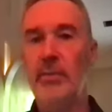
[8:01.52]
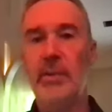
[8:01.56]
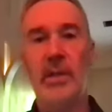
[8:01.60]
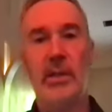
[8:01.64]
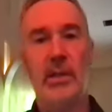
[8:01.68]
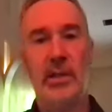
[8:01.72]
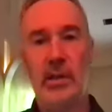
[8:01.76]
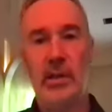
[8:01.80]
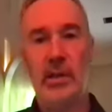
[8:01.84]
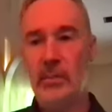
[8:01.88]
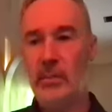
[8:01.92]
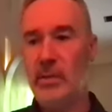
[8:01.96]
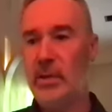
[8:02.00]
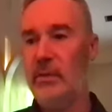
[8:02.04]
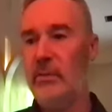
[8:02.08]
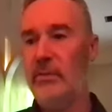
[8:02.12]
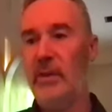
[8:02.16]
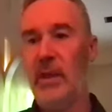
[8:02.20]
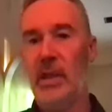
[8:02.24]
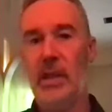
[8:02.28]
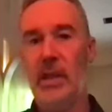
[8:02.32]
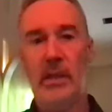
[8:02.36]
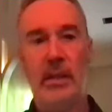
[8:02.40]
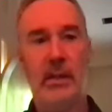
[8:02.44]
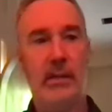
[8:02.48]
in terms of
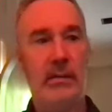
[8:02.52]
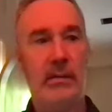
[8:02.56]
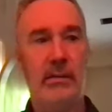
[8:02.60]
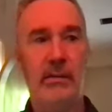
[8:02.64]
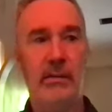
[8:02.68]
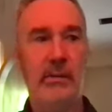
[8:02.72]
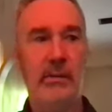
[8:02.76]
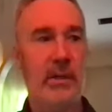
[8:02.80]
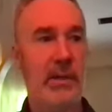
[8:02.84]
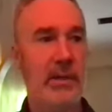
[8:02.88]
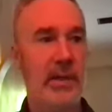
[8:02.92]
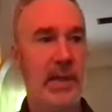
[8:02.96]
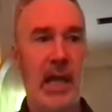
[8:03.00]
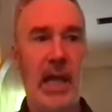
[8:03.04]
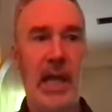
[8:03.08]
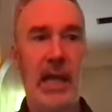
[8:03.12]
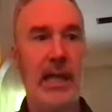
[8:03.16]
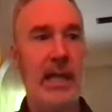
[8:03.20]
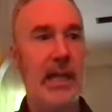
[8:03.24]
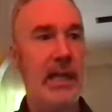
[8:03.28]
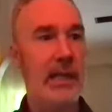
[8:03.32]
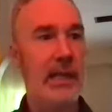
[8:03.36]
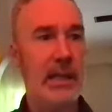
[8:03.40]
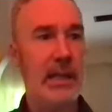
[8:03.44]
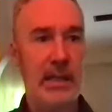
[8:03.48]
like
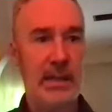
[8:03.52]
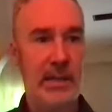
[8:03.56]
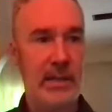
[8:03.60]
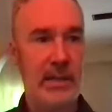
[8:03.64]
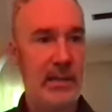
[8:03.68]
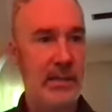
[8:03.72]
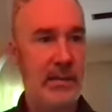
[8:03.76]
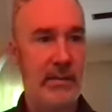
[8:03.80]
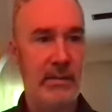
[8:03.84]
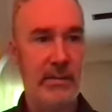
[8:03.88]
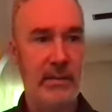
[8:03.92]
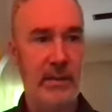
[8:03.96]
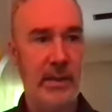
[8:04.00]
designing this,